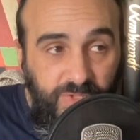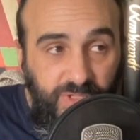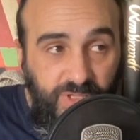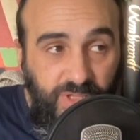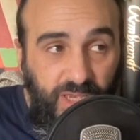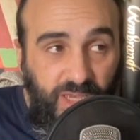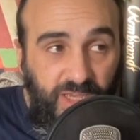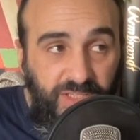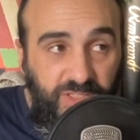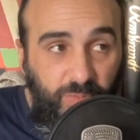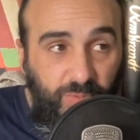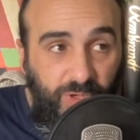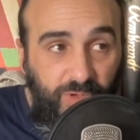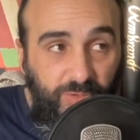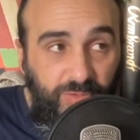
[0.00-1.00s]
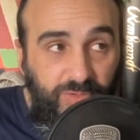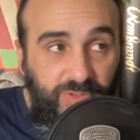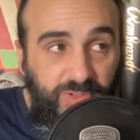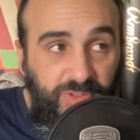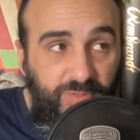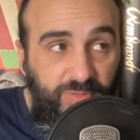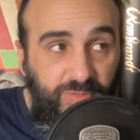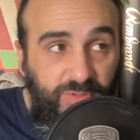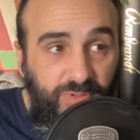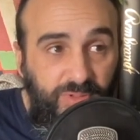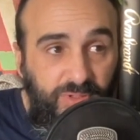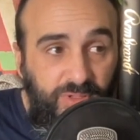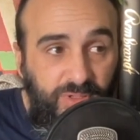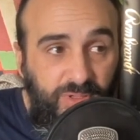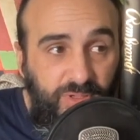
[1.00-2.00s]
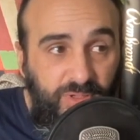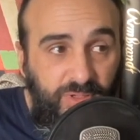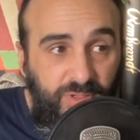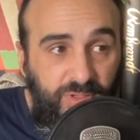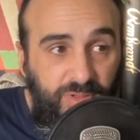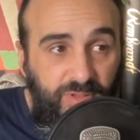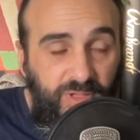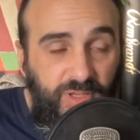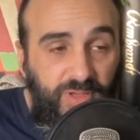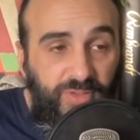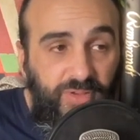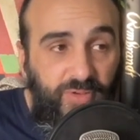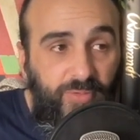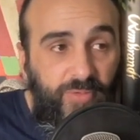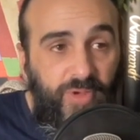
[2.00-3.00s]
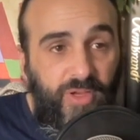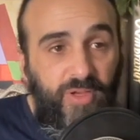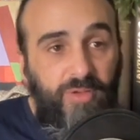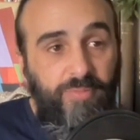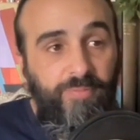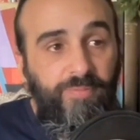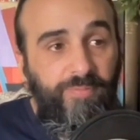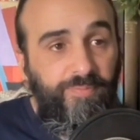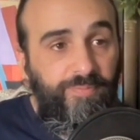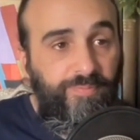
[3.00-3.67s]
yeah, I suppose the other um,